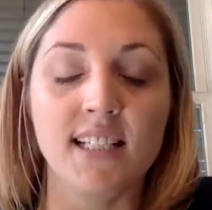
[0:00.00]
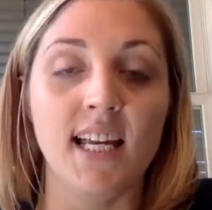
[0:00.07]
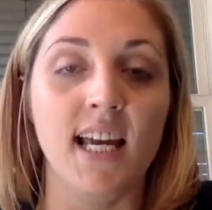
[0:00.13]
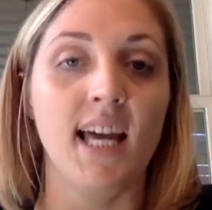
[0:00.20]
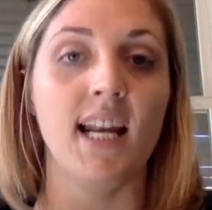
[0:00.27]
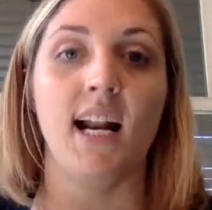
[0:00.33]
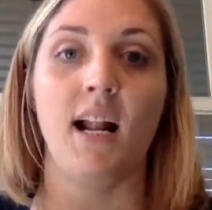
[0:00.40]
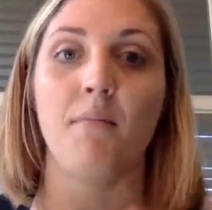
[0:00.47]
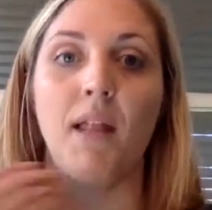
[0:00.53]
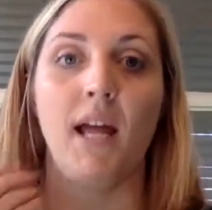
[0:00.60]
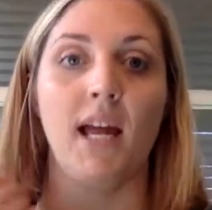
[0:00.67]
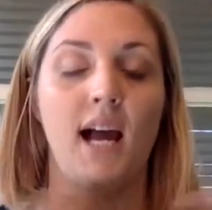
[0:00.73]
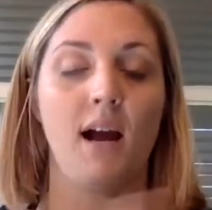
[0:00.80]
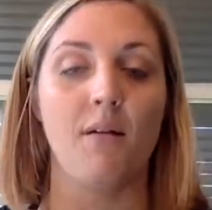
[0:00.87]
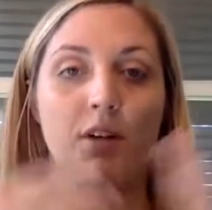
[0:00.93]
in and I'm like,
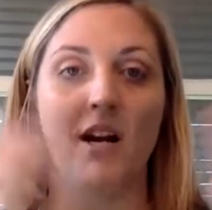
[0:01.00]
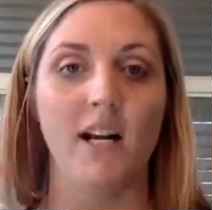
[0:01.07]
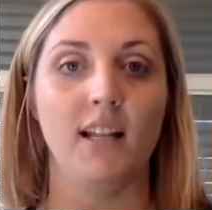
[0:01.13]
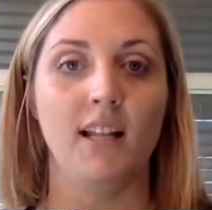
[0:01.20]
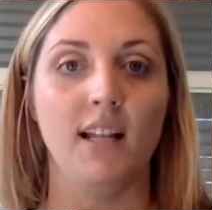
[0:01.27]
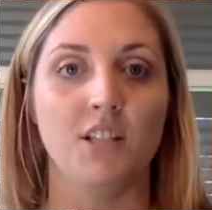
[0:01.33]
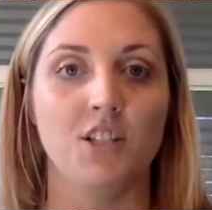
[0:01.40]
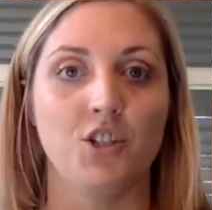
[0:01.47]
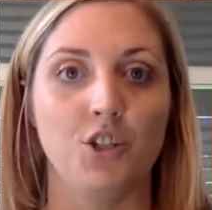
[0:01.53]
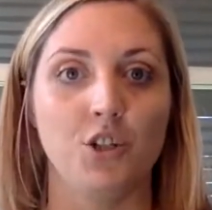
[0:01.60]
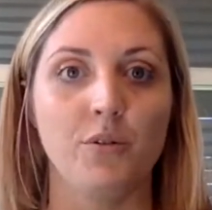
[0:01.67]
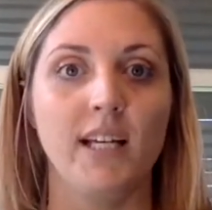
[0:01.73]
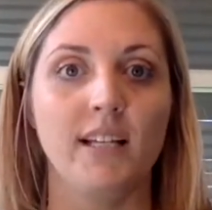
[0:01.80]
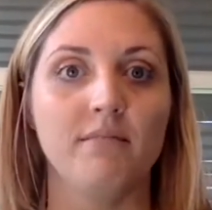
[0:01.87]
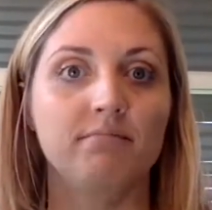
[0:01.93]
I'm ready. Let's do
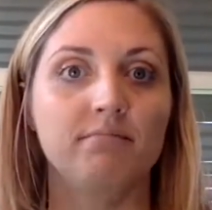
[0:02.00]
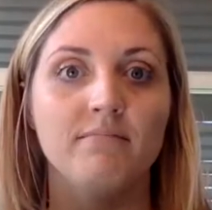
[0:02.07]
it.